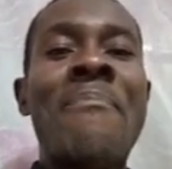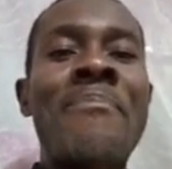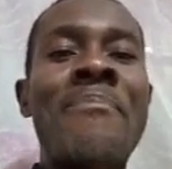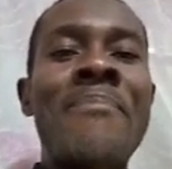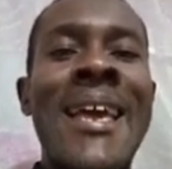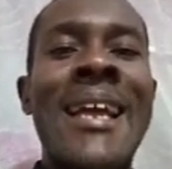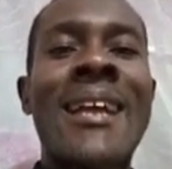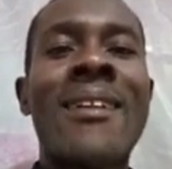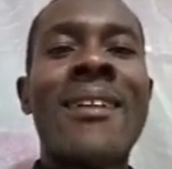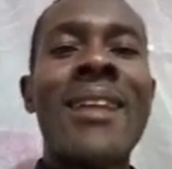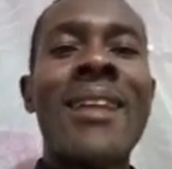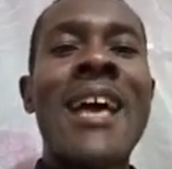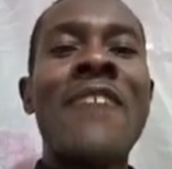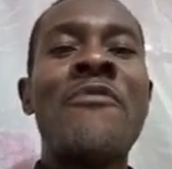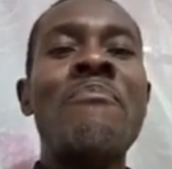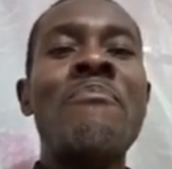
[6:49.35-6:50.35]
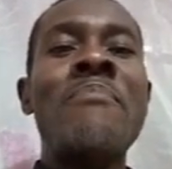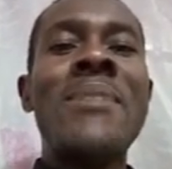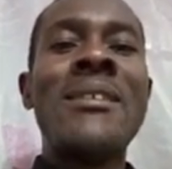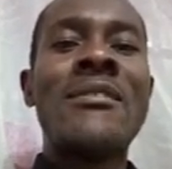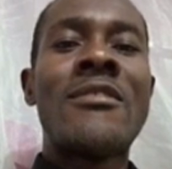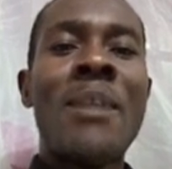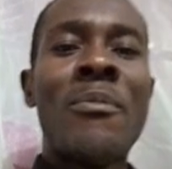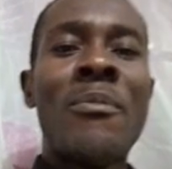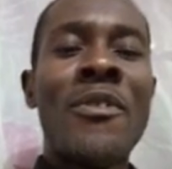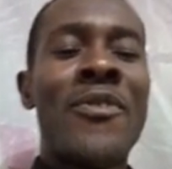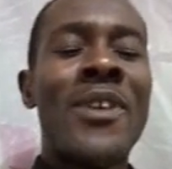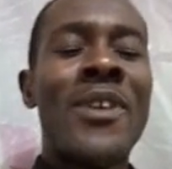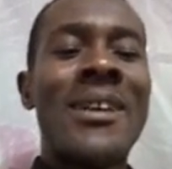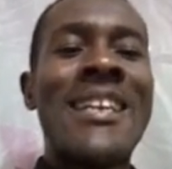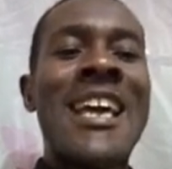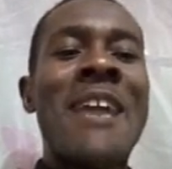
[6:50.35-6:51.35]
affecting the
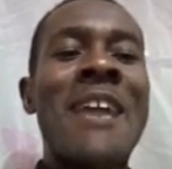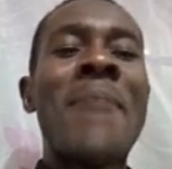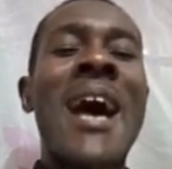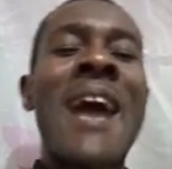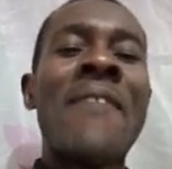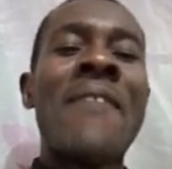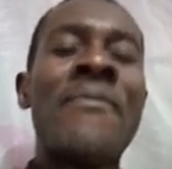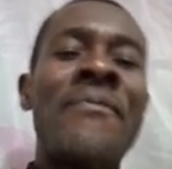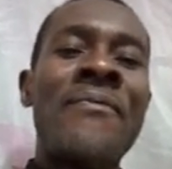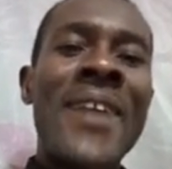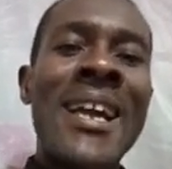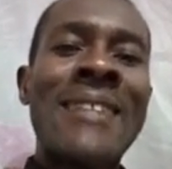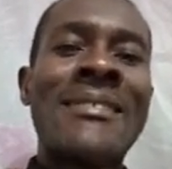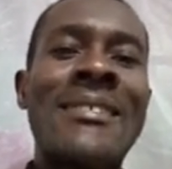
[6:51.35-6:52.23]
productivity